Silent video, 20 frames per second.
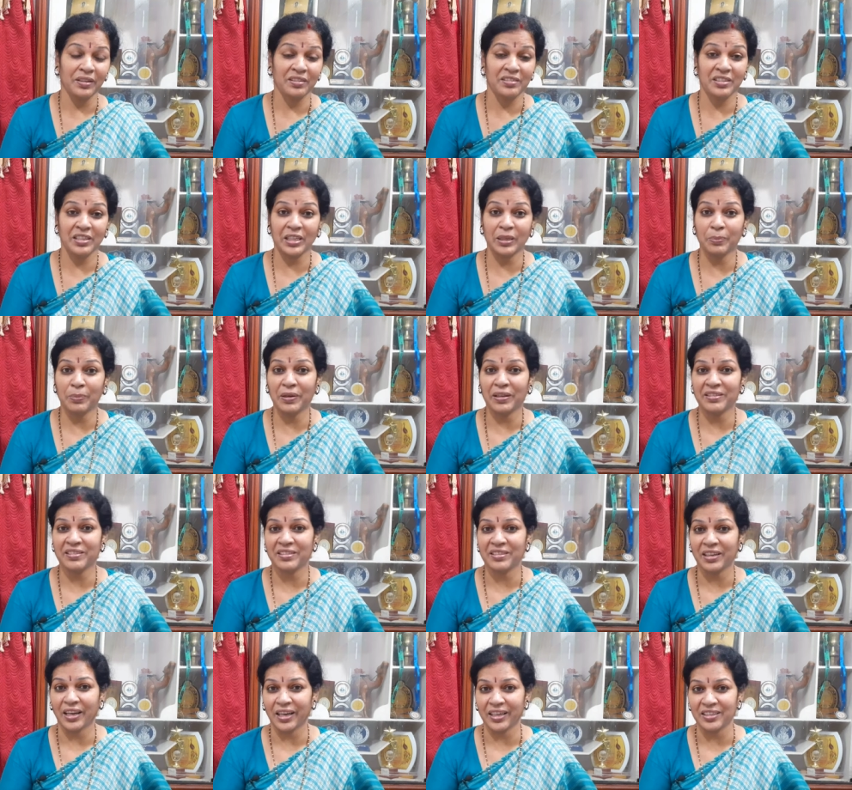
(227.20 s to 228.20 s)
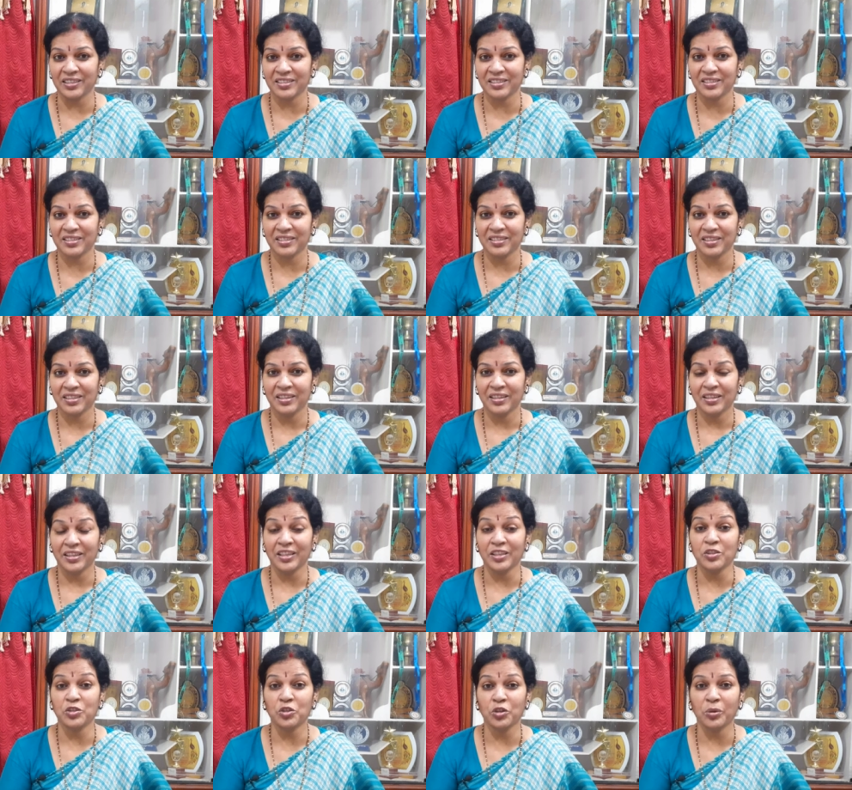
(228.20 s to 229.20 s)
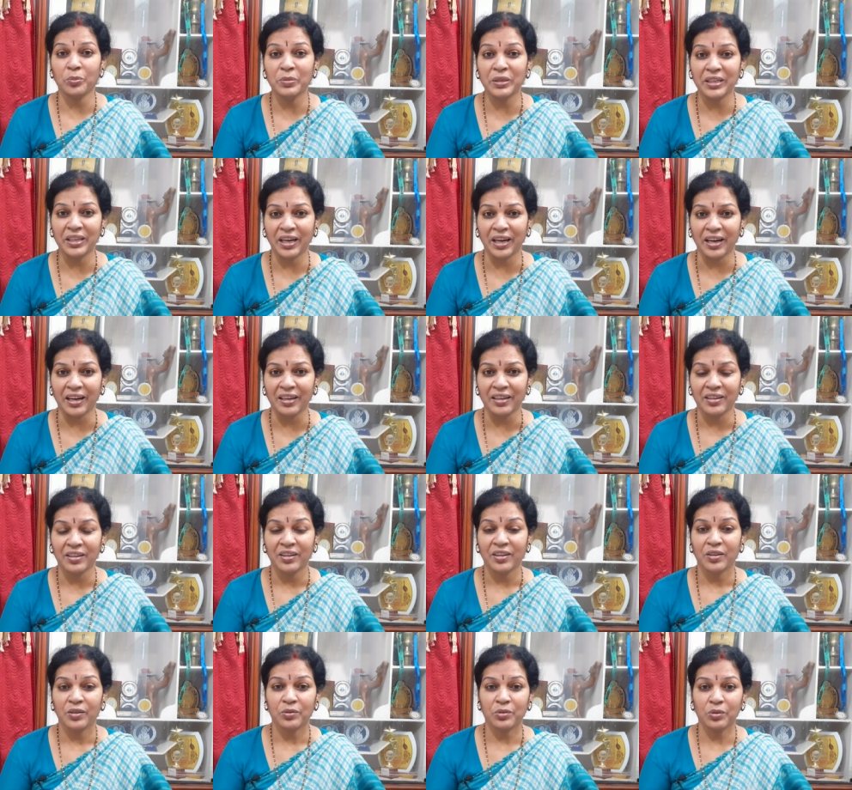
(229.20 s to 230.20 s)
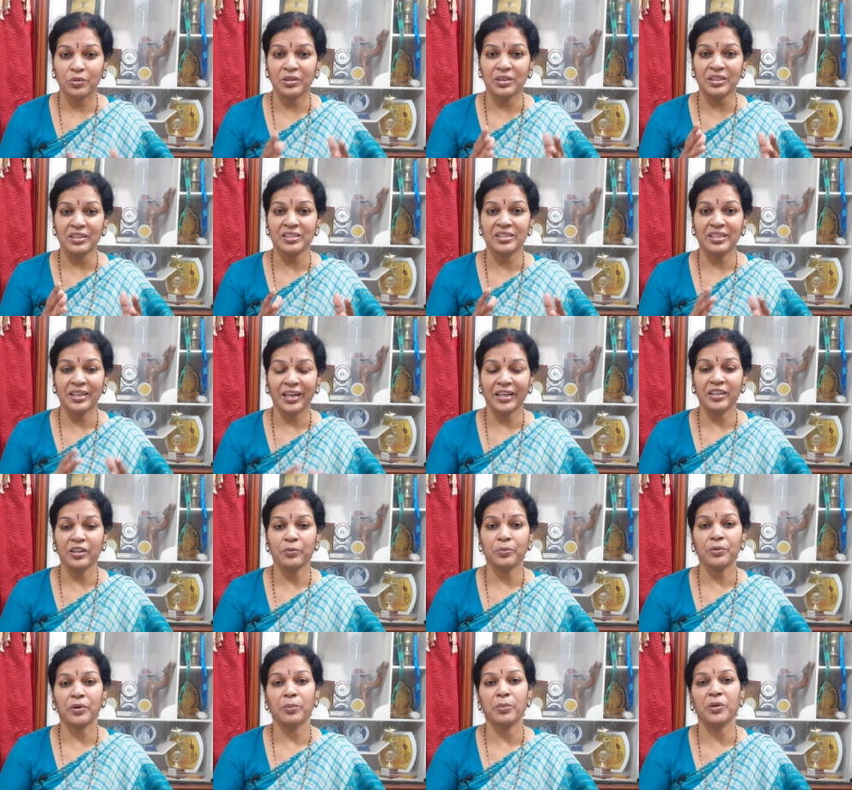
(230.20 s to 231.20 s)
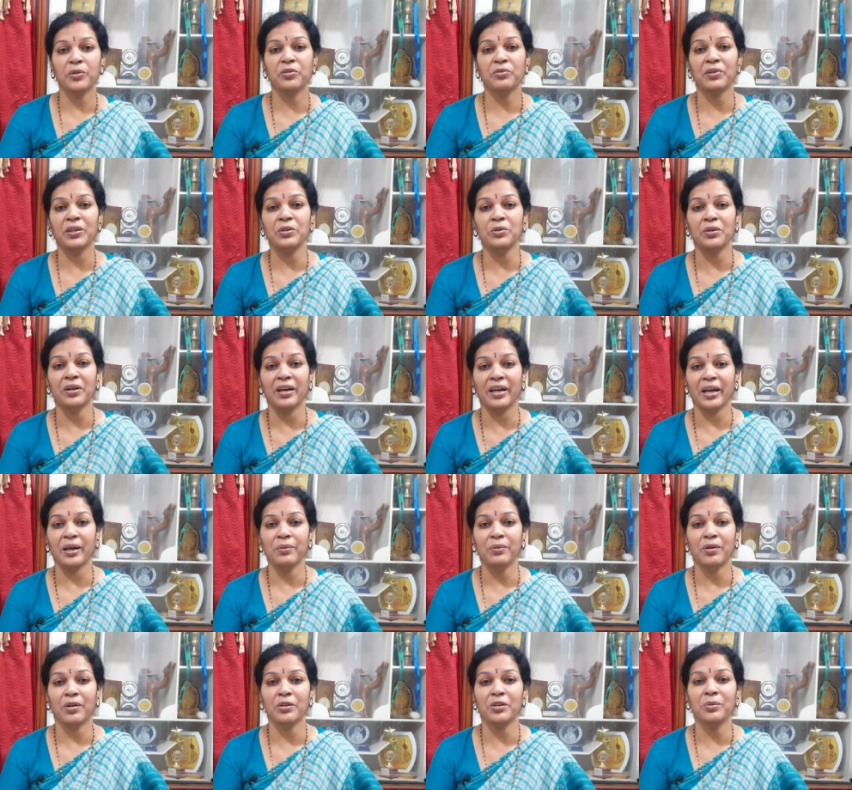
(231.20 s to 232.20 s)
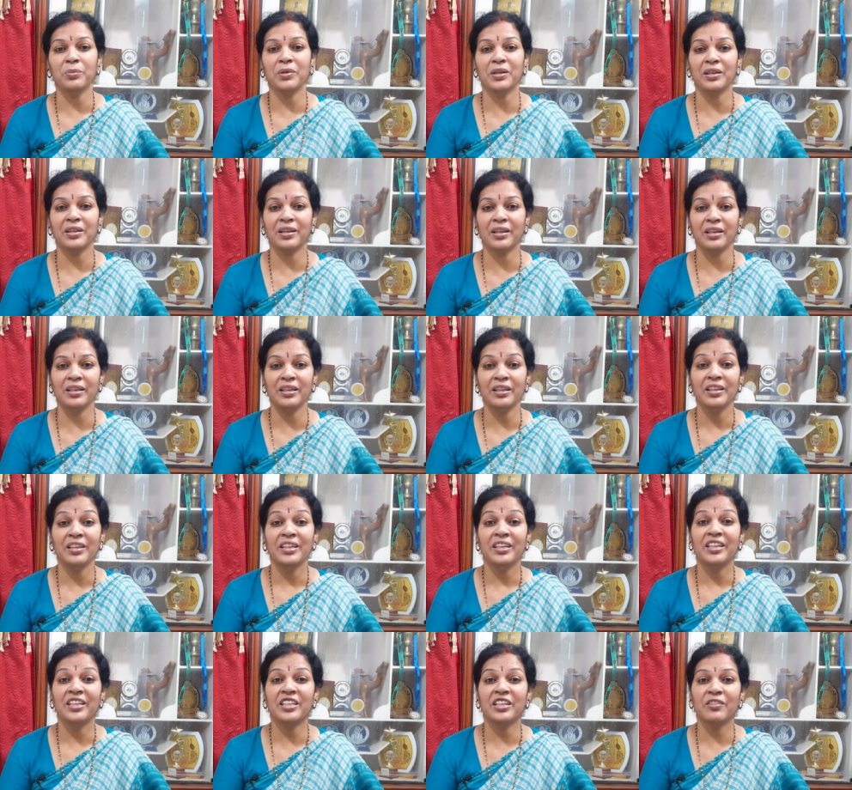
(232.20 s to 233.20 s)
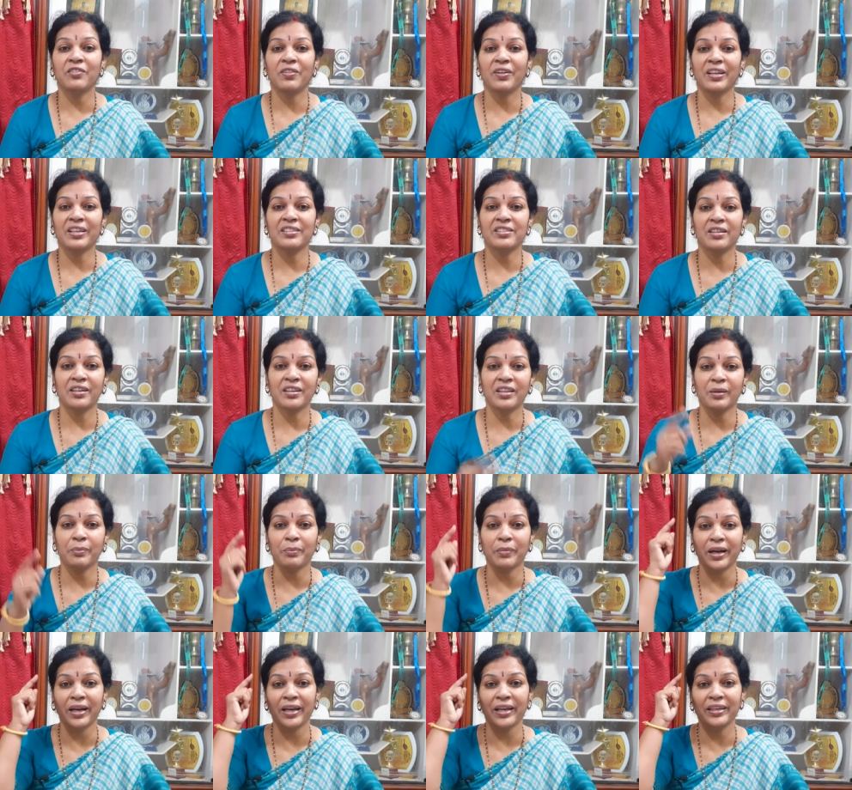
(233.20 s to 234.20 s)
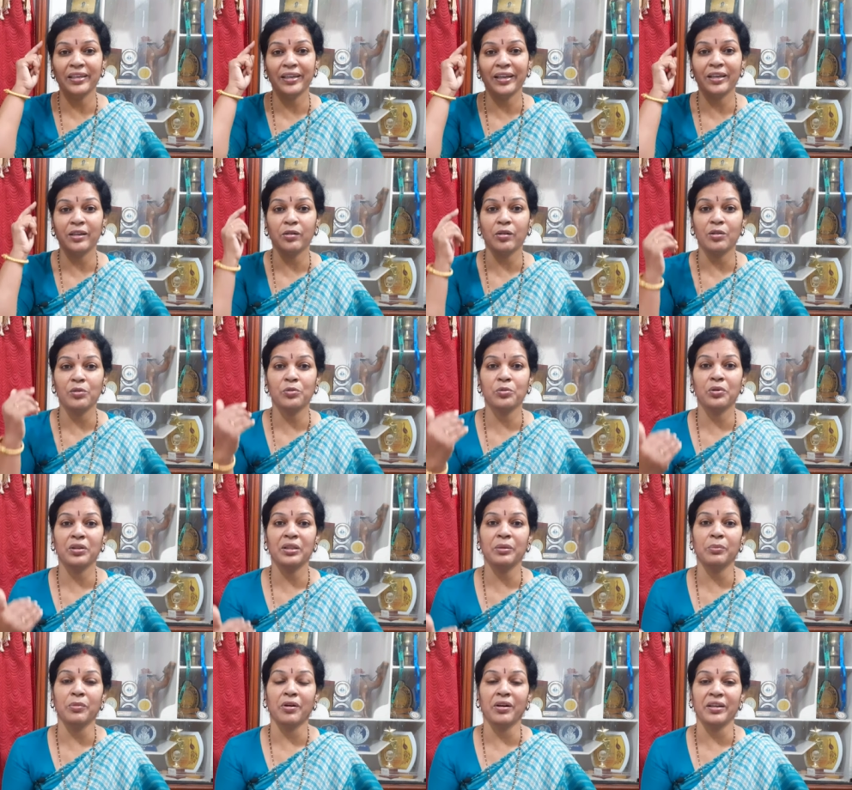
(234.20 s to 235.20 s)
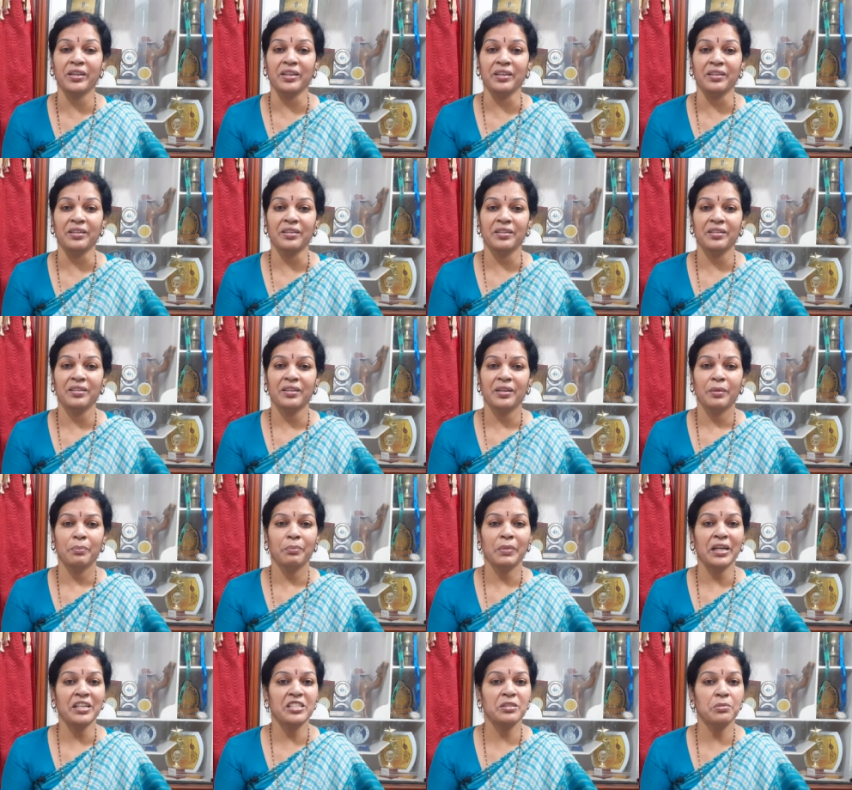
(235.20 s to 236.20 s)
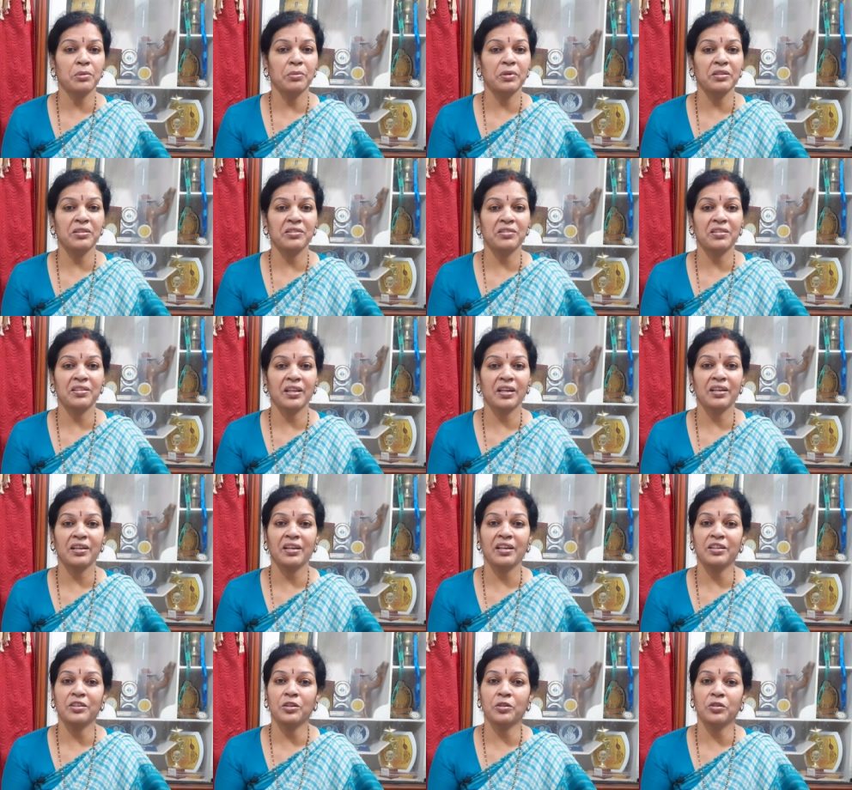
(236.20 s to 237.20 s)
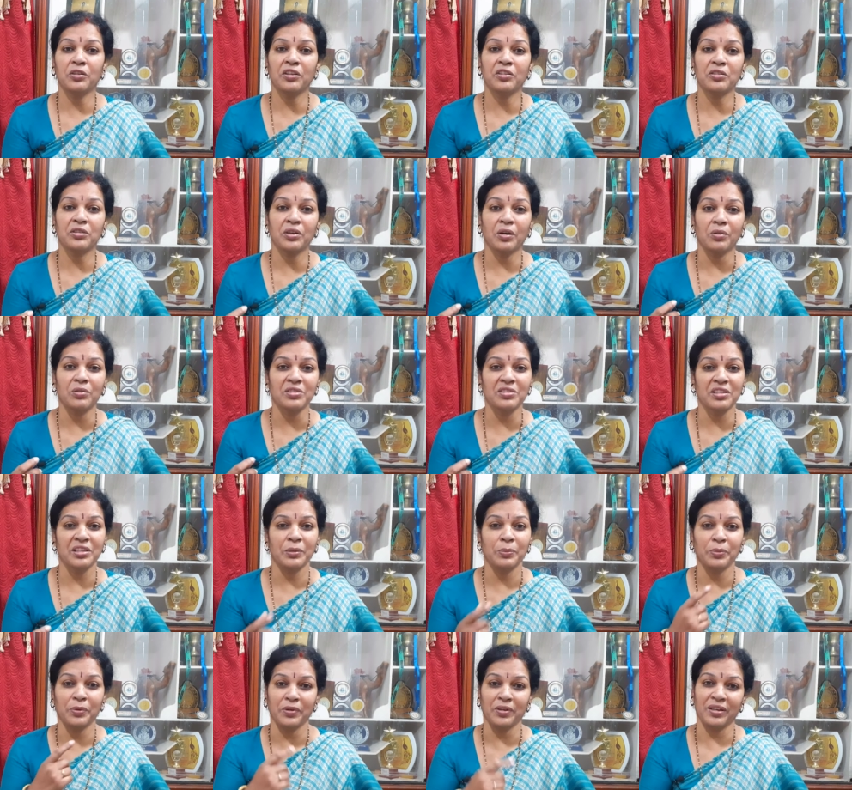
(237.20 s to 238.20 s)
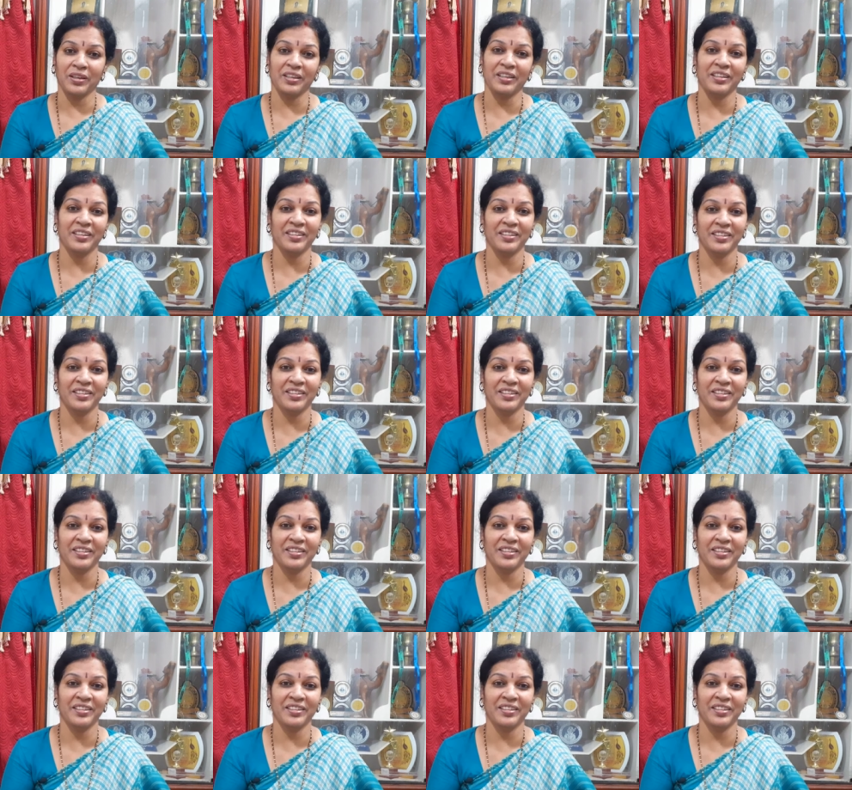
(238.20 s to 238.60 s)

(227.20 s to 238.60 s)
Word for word: sleepless nights, insomnia. So this kind of problems when you have automatically it reflects on the mind and also on the body. Maximum diseases are related to the sound sleep only.